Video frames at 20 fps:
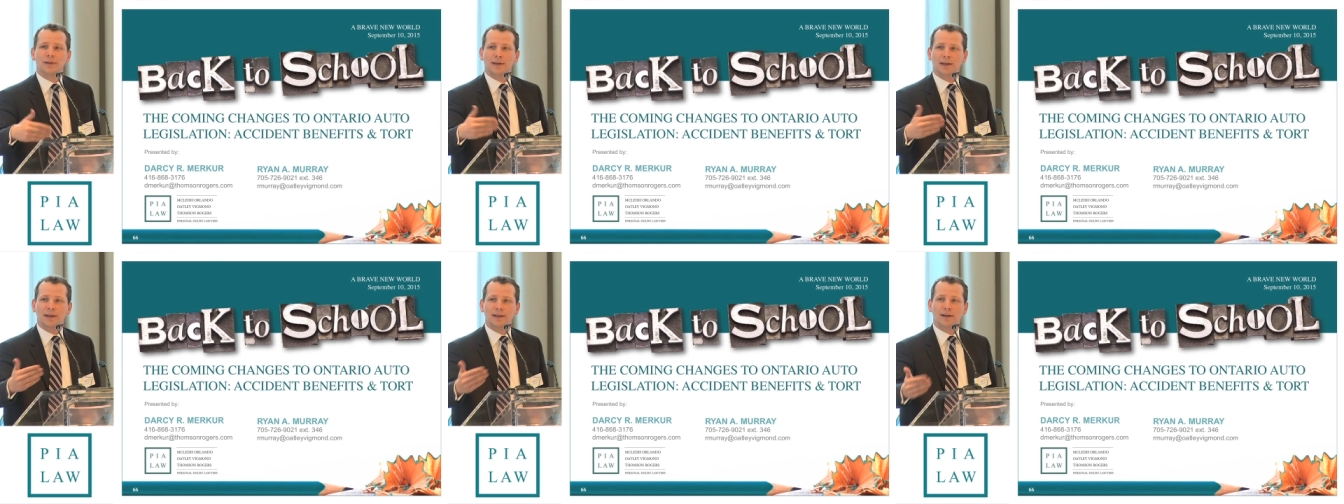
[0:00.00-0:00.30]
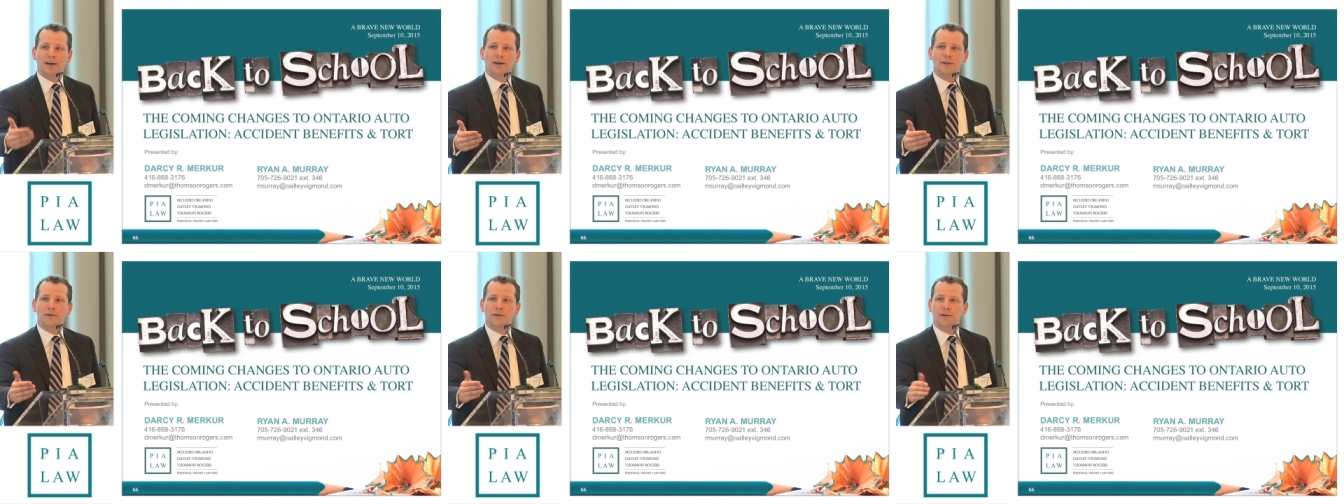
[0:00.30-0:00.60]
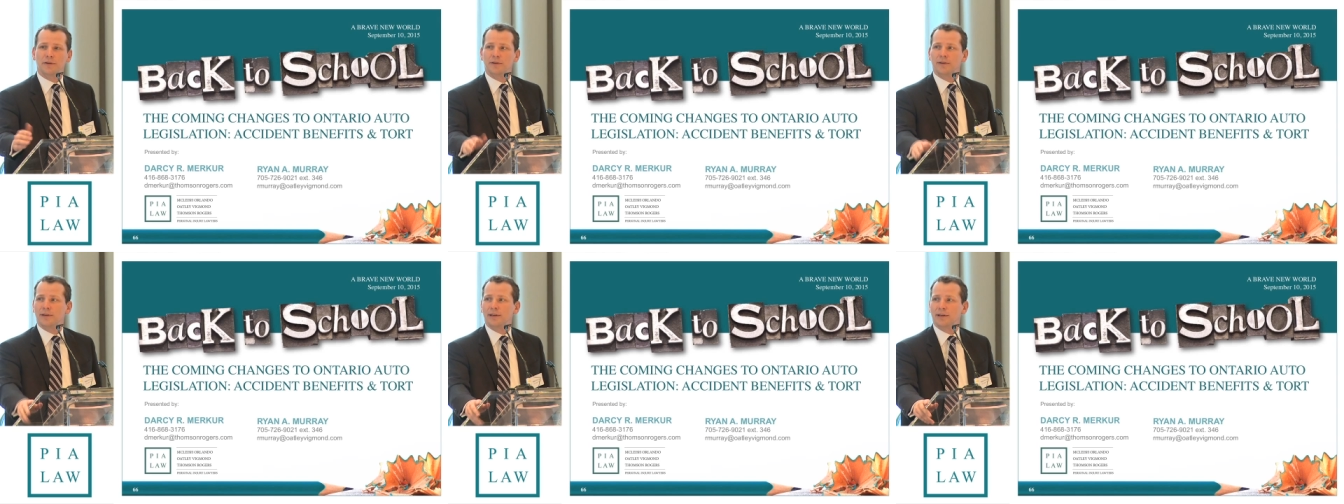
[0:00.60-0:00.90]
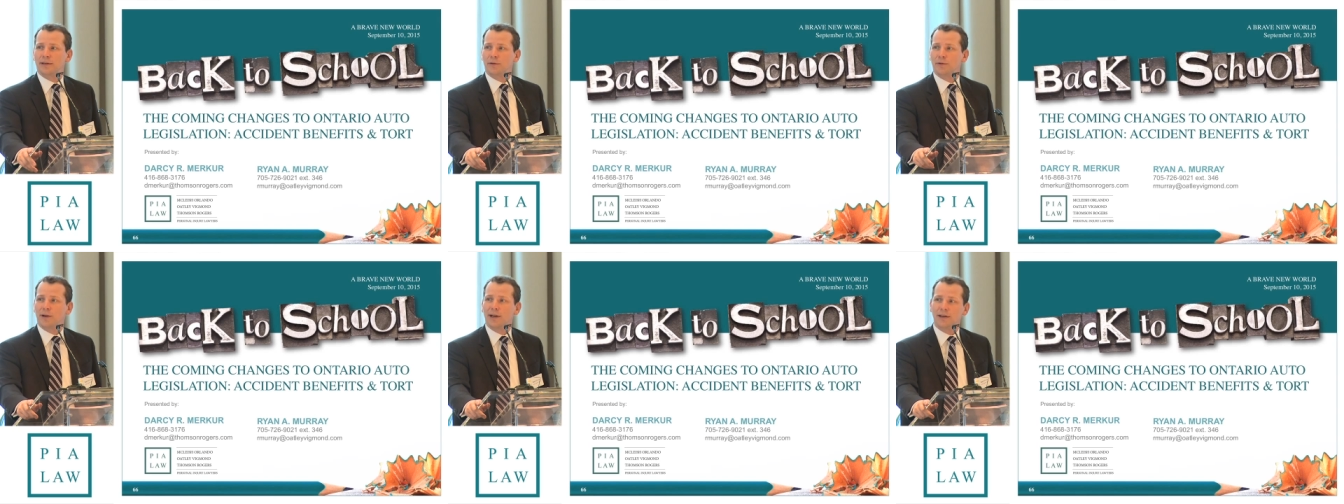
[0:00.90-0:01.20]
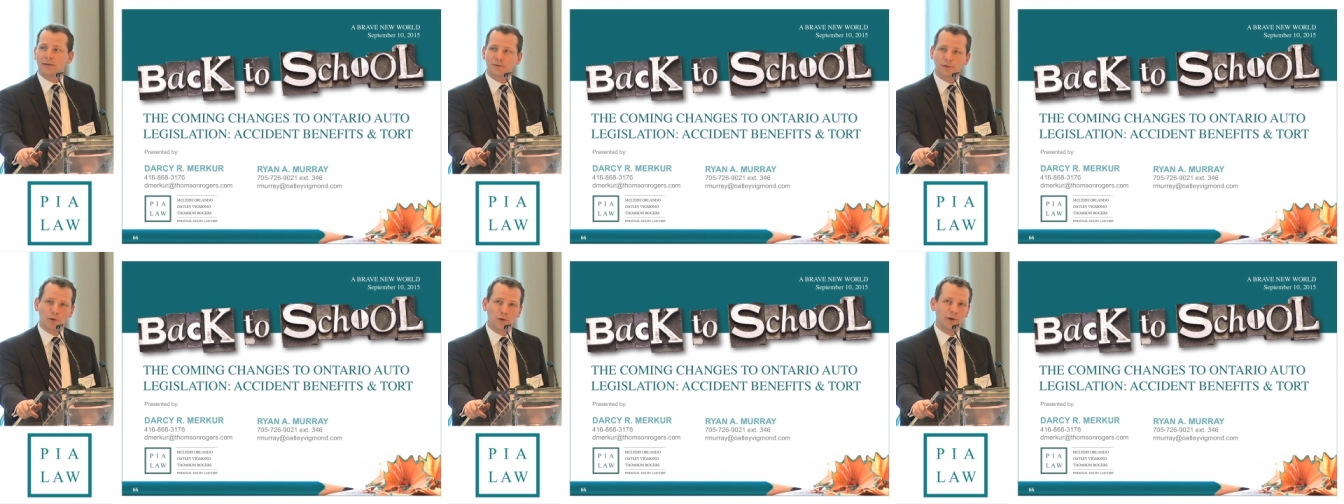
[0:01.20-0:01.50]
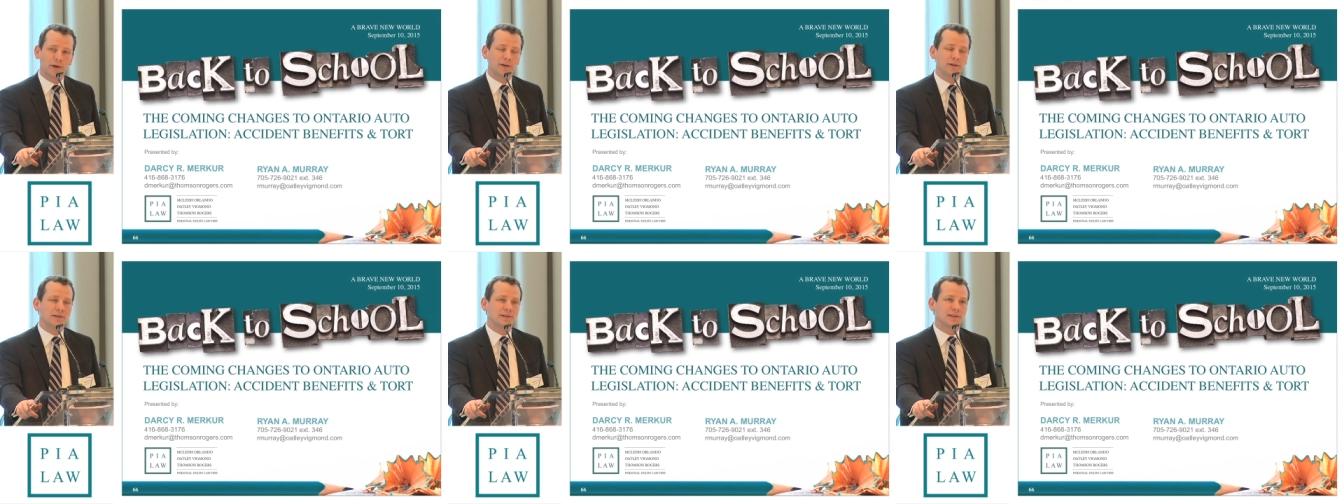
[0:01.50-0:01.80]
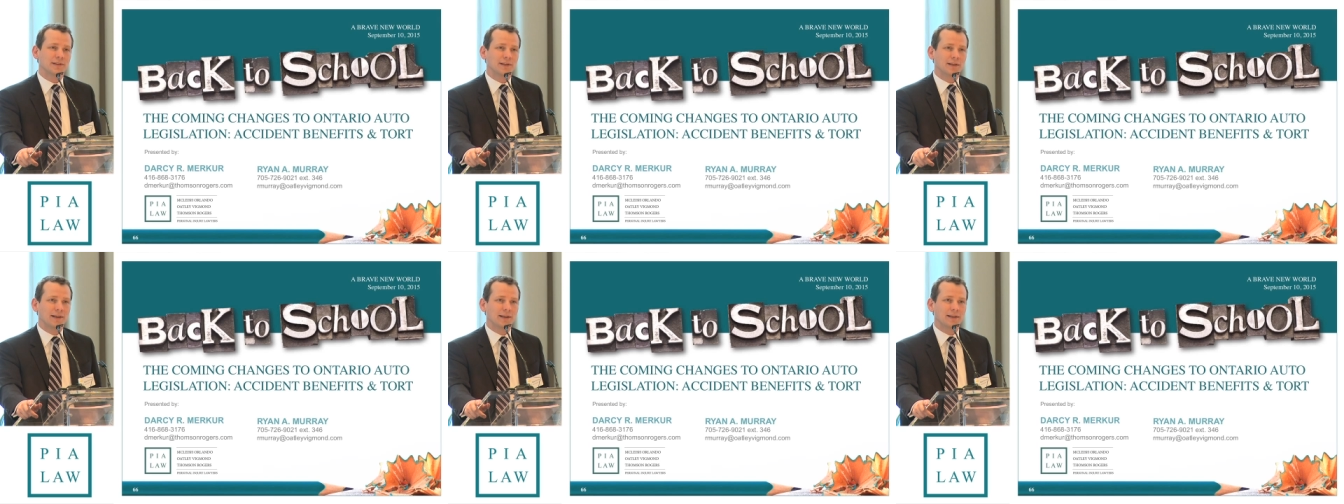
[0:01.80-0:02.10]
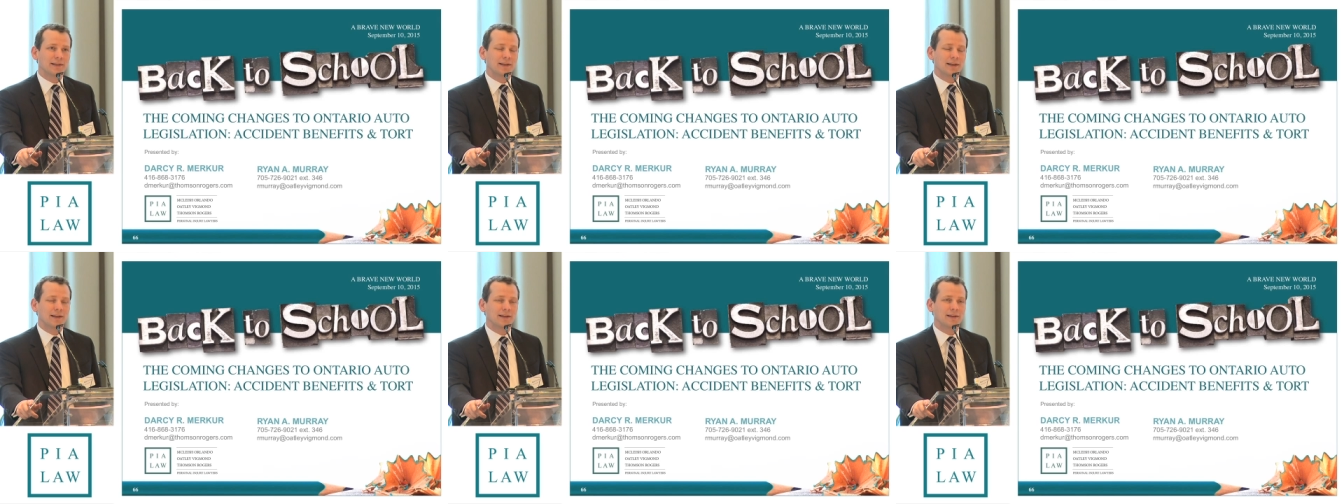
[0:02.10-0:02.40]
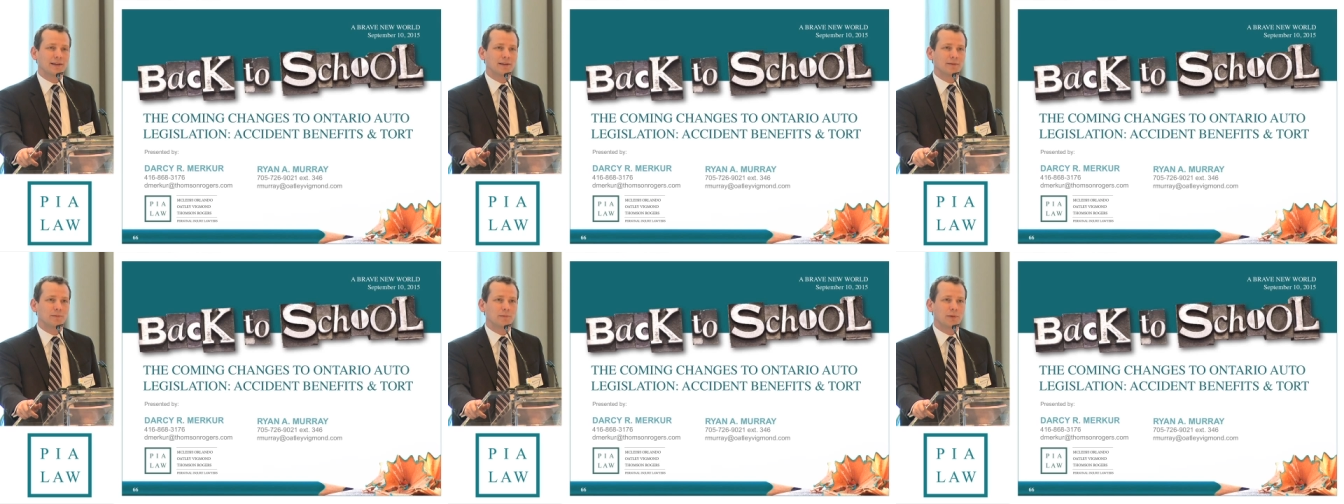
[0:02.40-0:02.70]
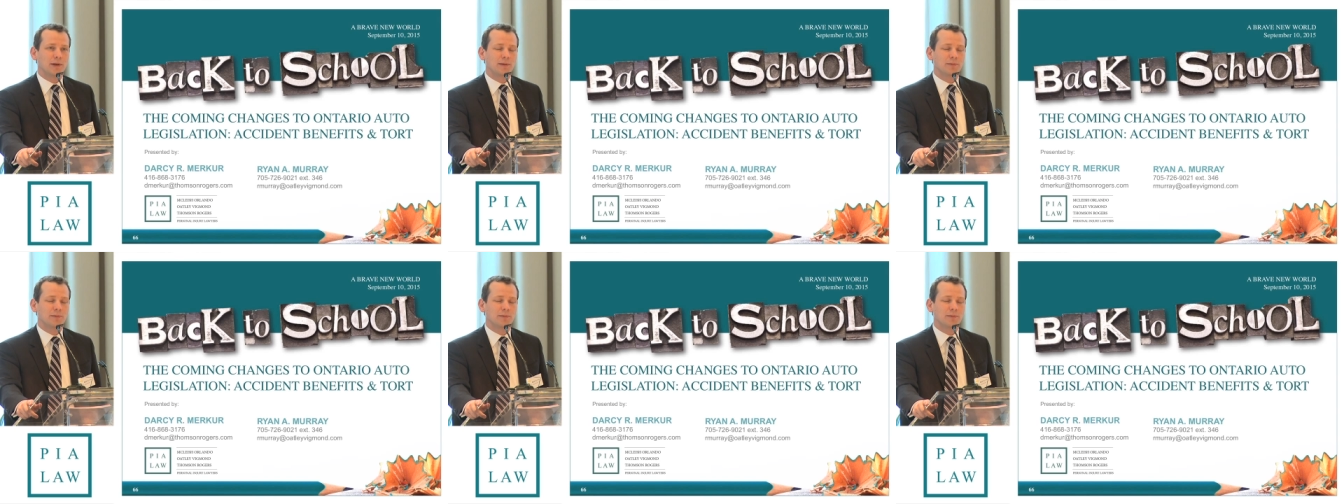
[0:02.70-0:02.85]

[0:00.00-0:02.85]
and other creative lawyers and